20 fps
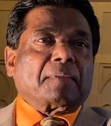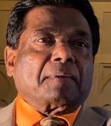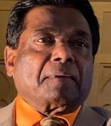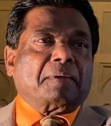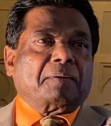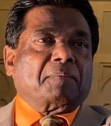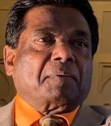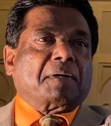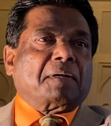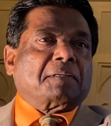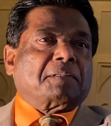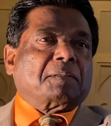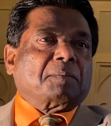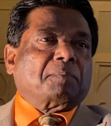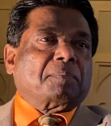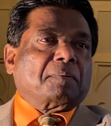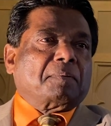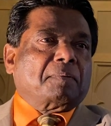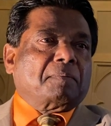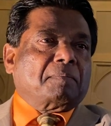Even at the
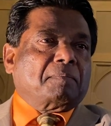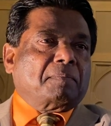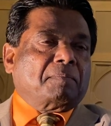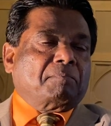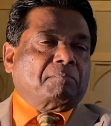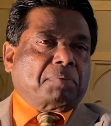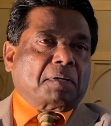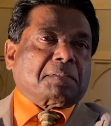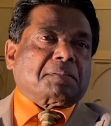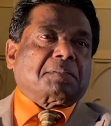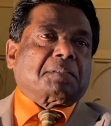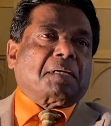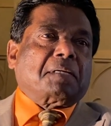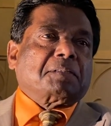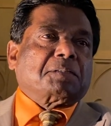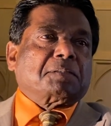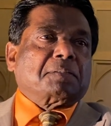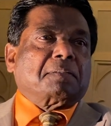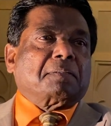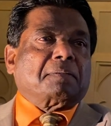bus
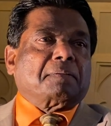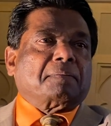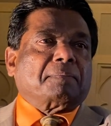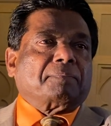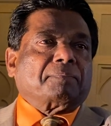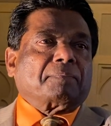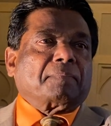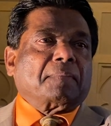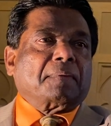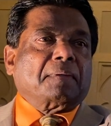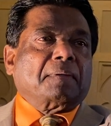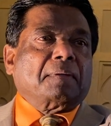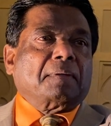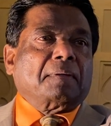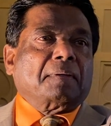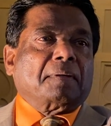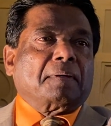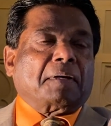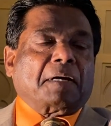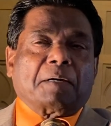station,
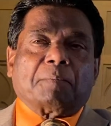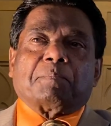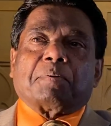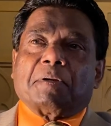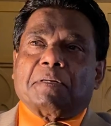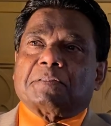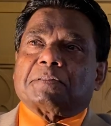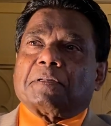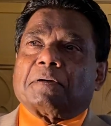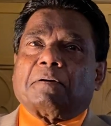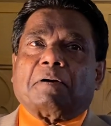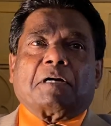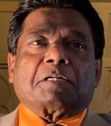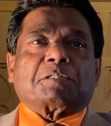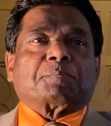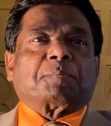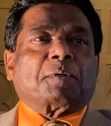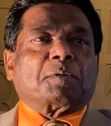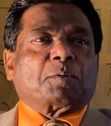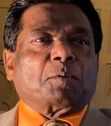I preached the
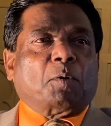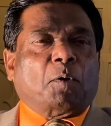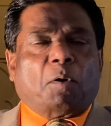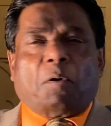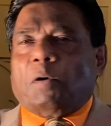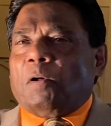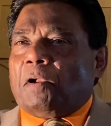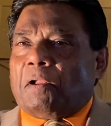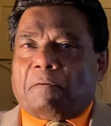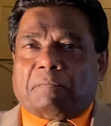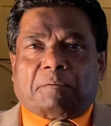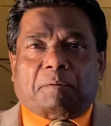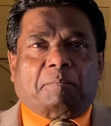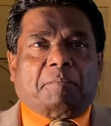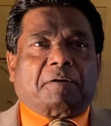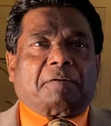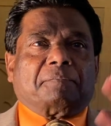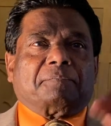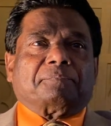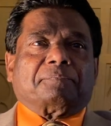gospel to all of them.
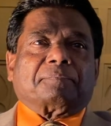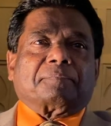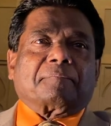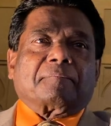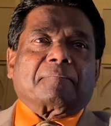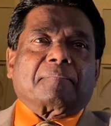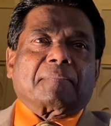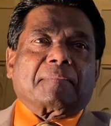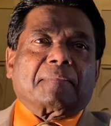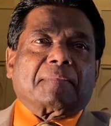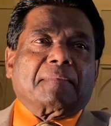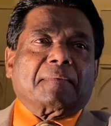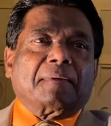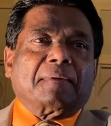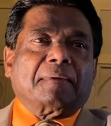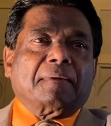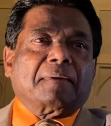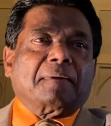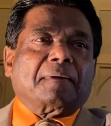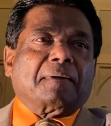
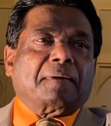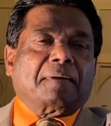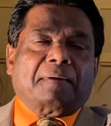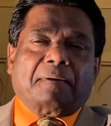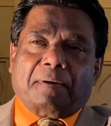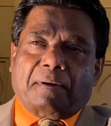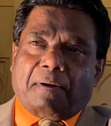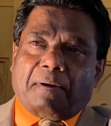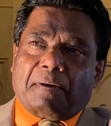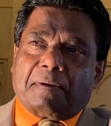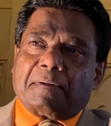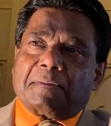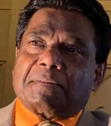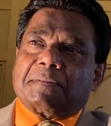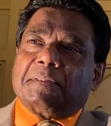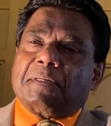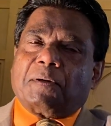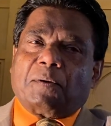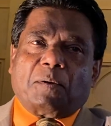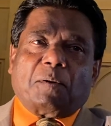God is
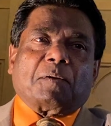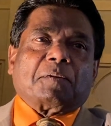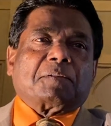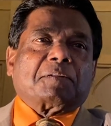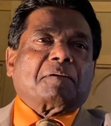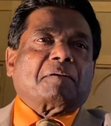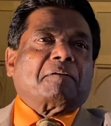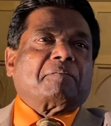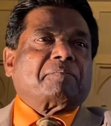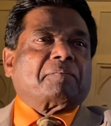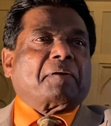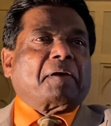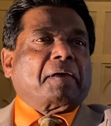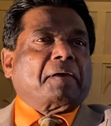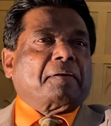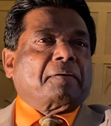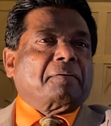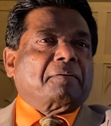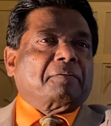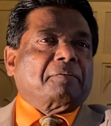the author of rain.